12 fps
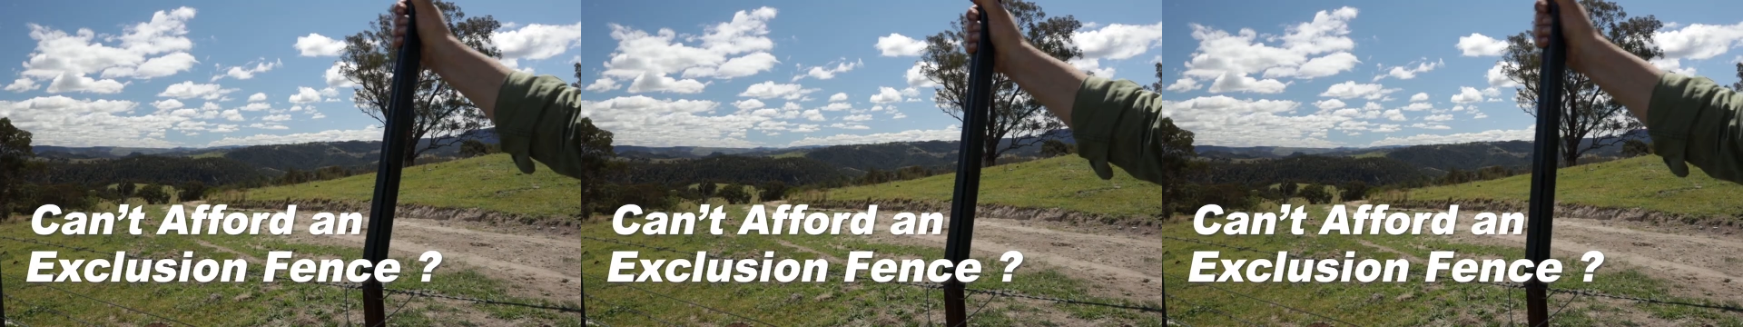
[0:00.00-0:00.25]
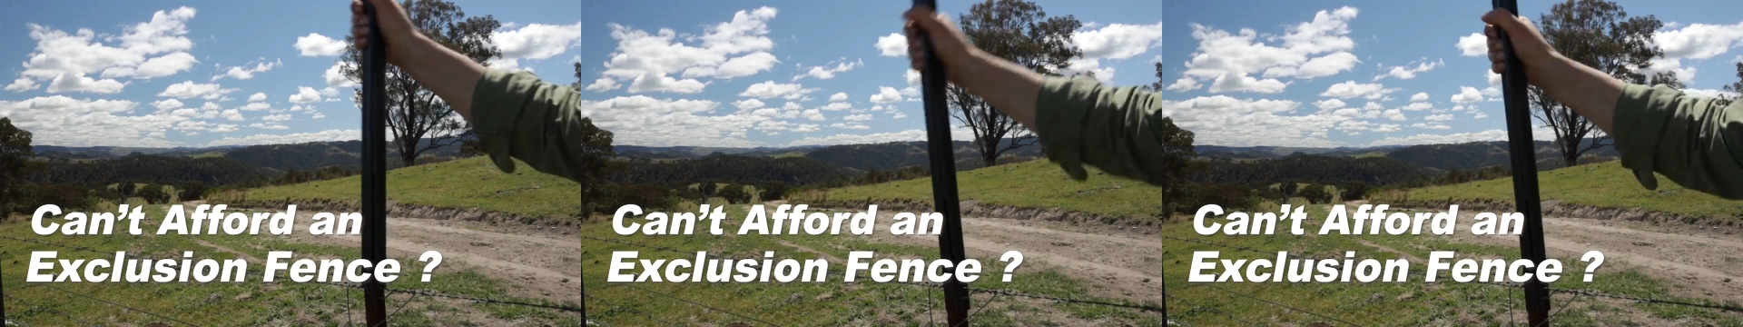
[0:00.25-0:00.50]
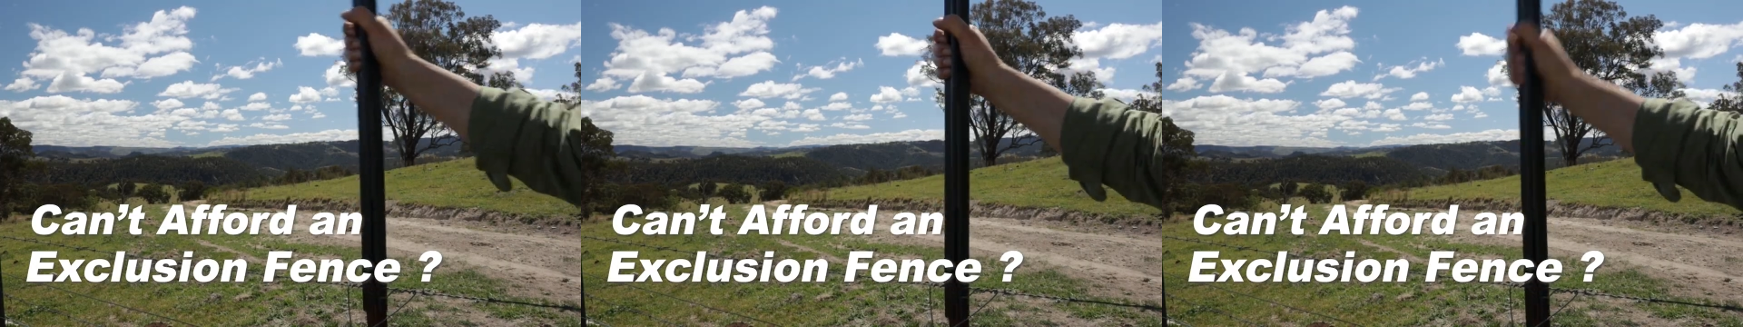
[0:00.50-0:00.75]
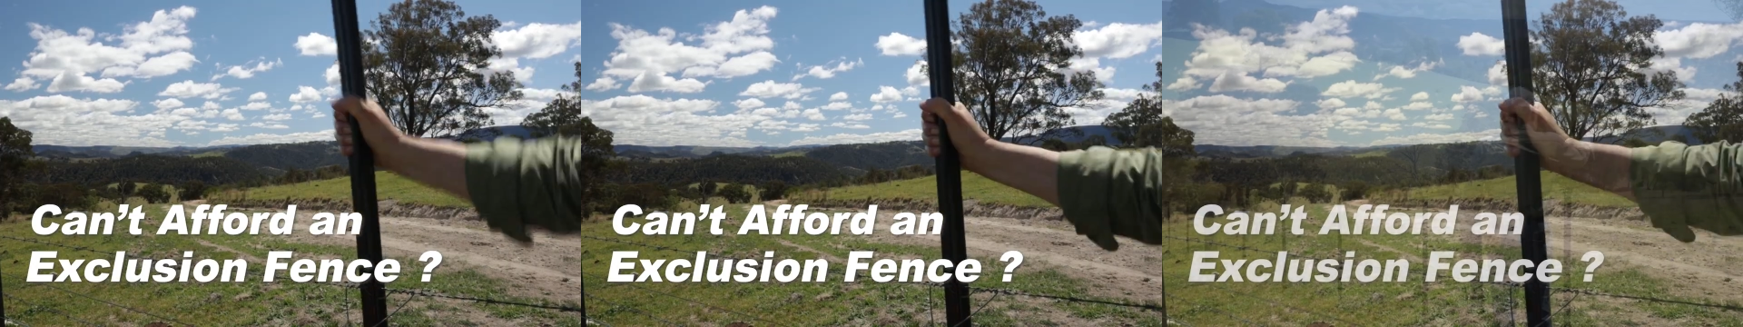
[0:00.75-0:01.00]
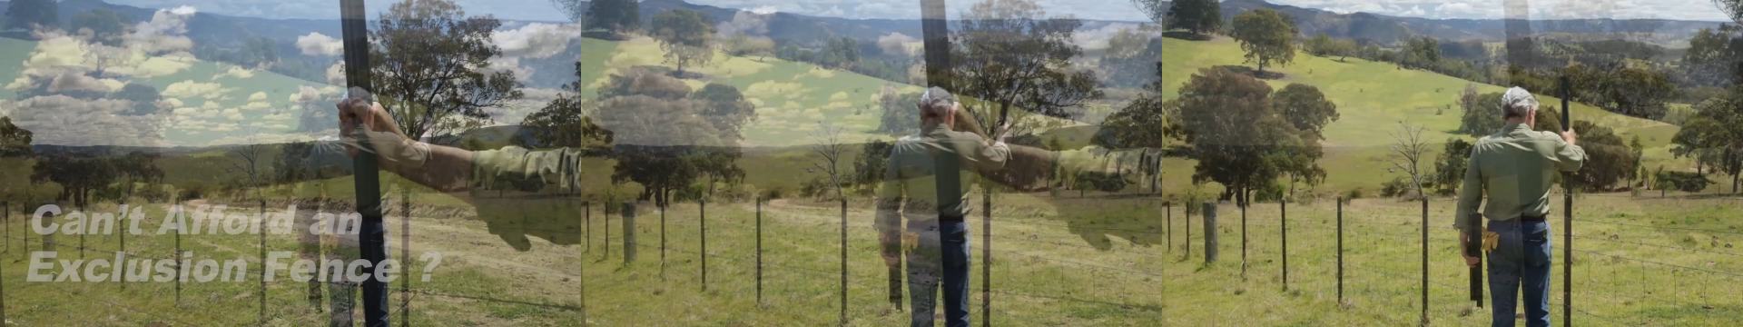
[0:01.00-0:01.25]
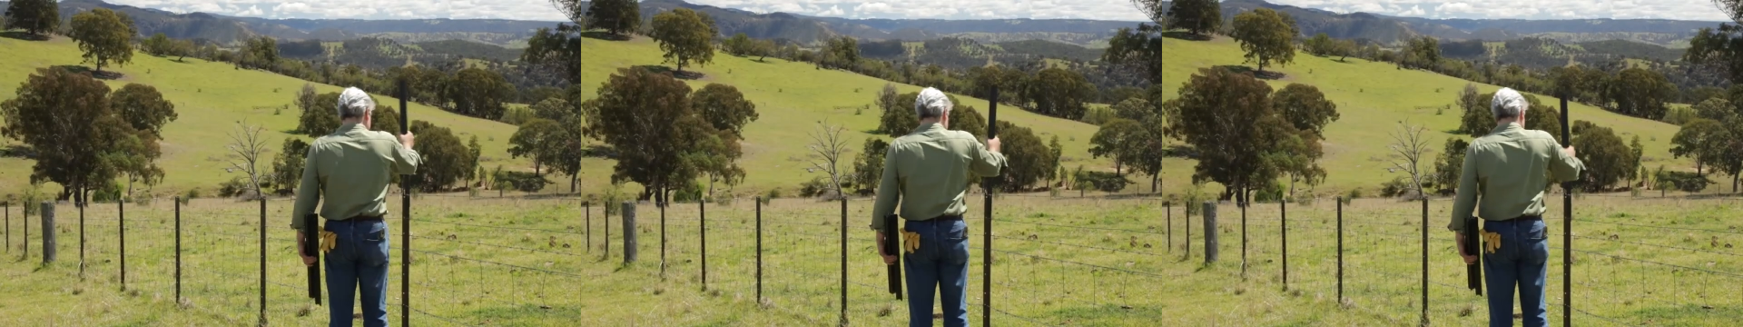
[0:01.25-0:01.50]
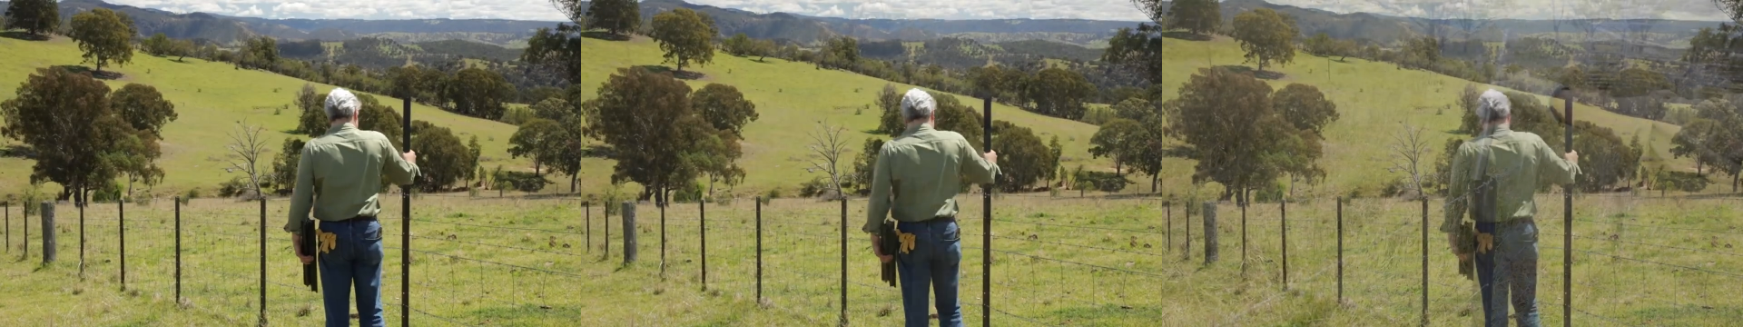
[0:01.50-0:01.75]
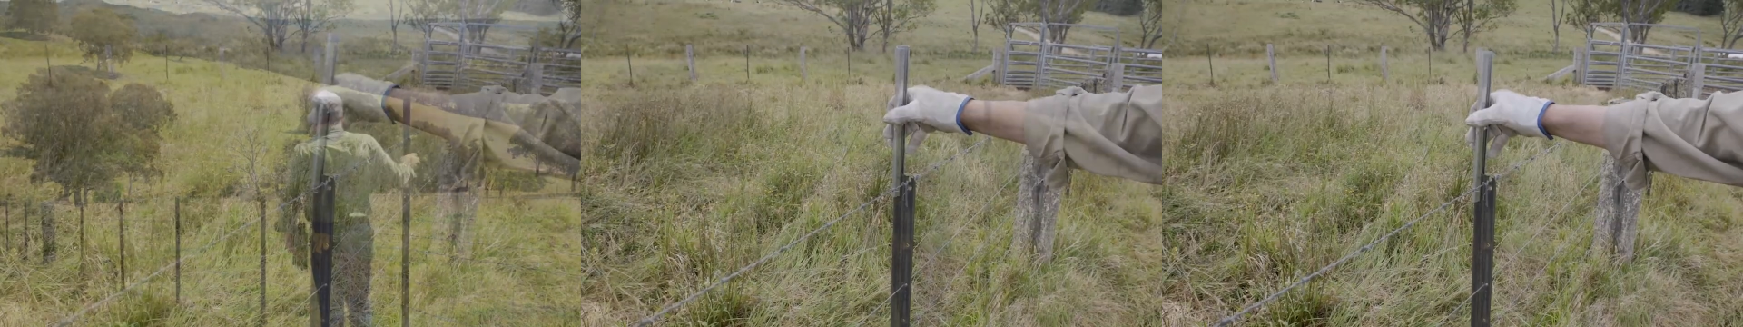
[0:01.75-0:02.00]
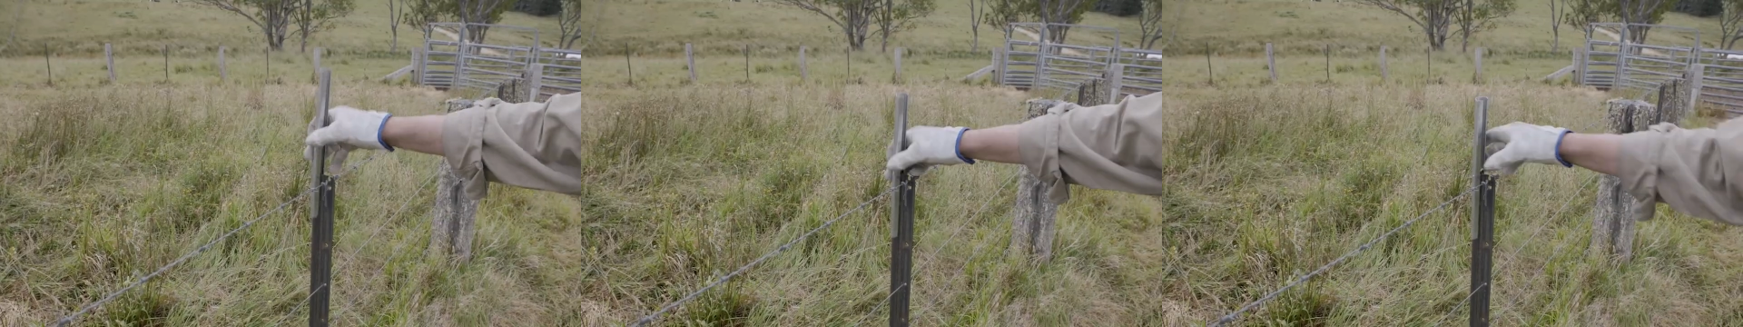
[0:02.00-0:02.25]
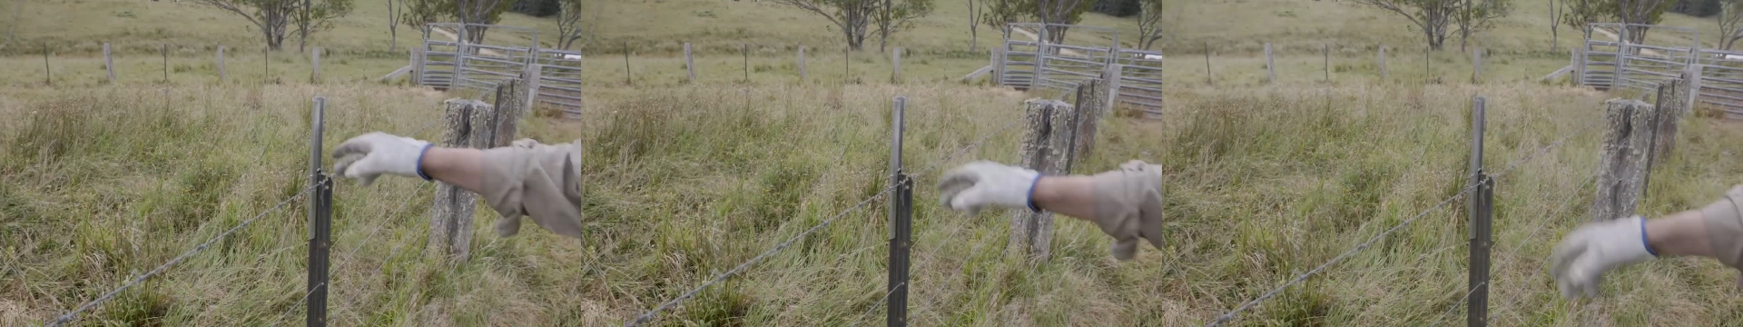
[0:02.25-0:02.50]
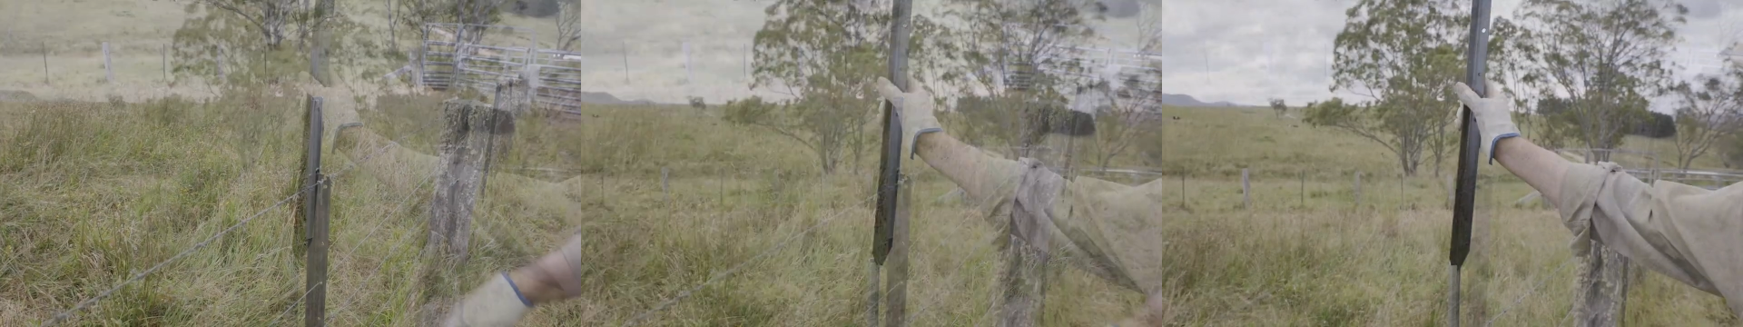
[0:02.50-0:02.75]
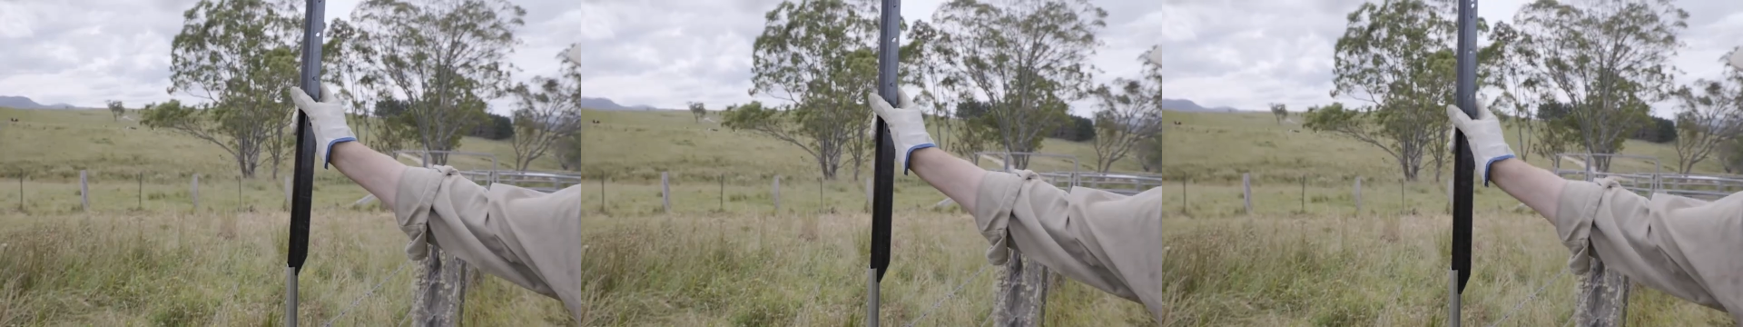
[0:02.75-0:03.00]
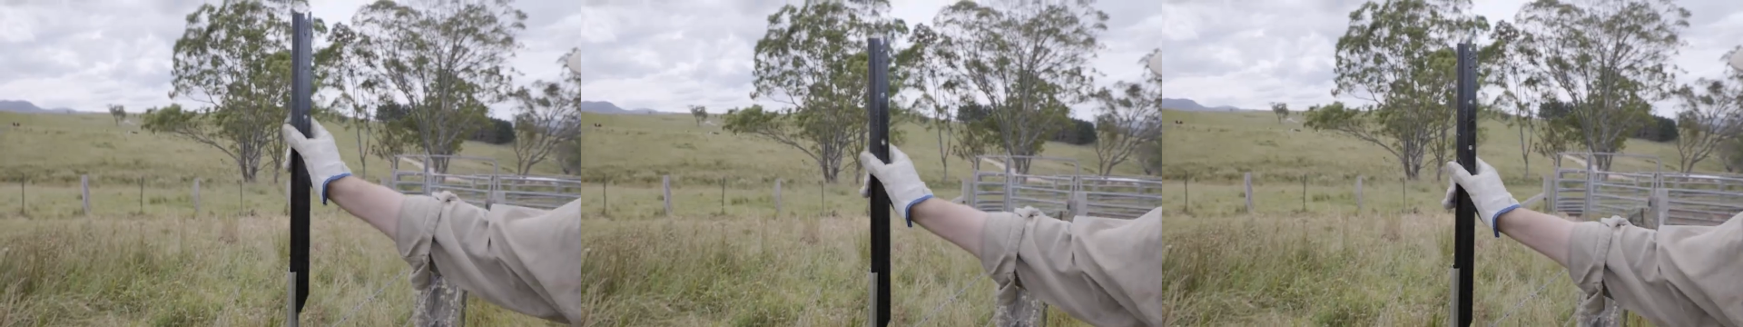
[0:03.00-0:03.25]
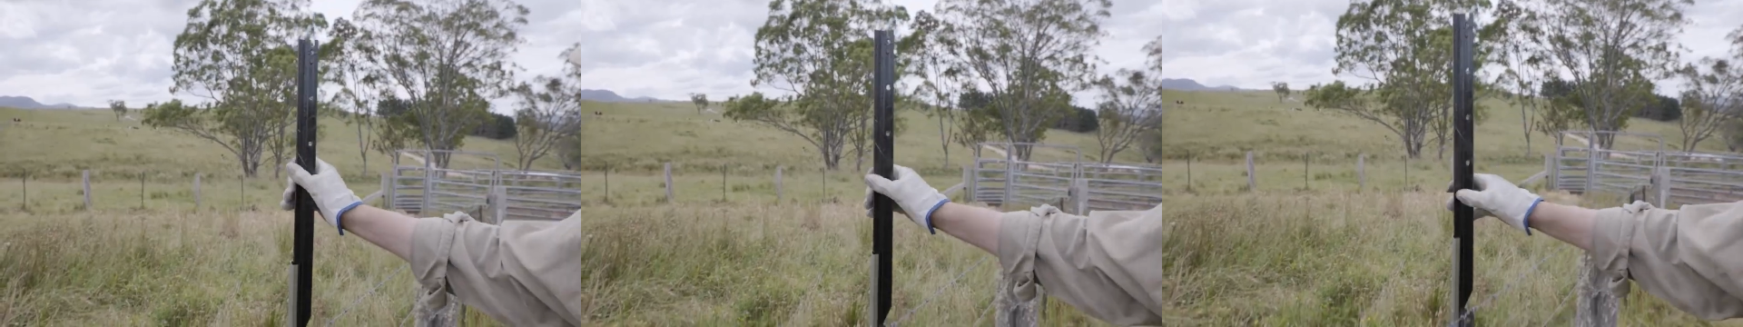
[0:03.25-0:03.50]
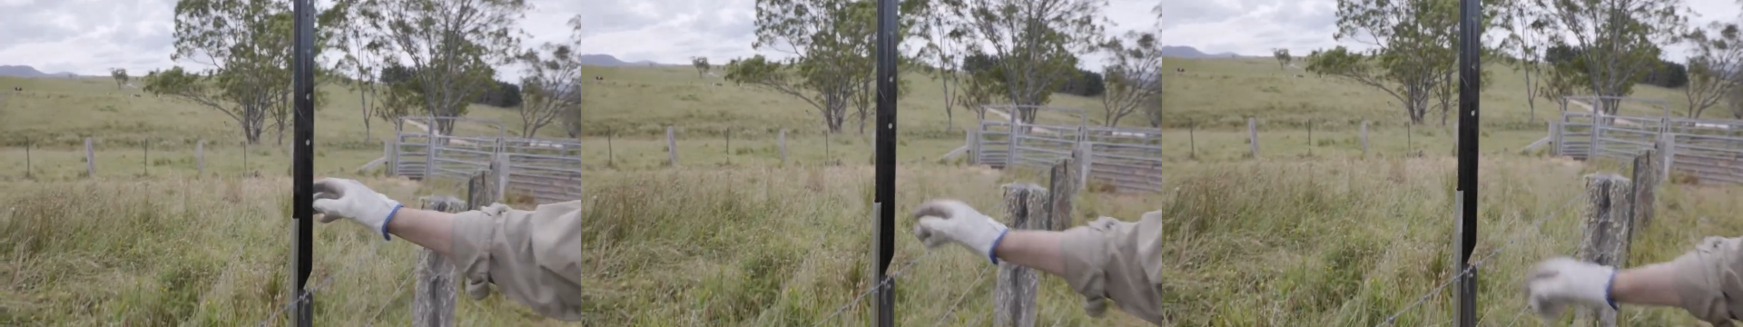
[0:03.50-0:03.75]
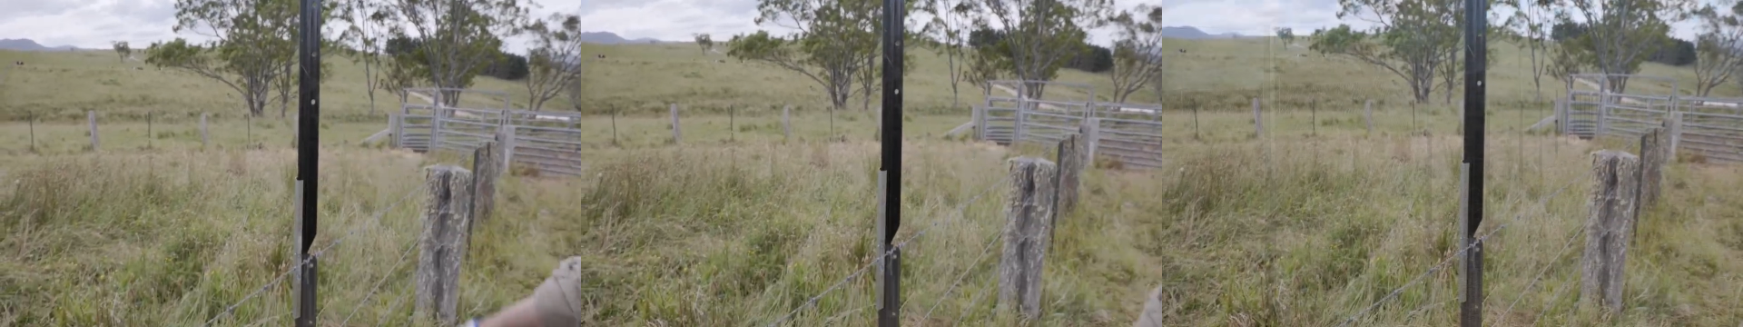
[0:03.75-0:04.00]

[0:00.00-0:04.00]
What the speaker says: [unreadable: no face in view]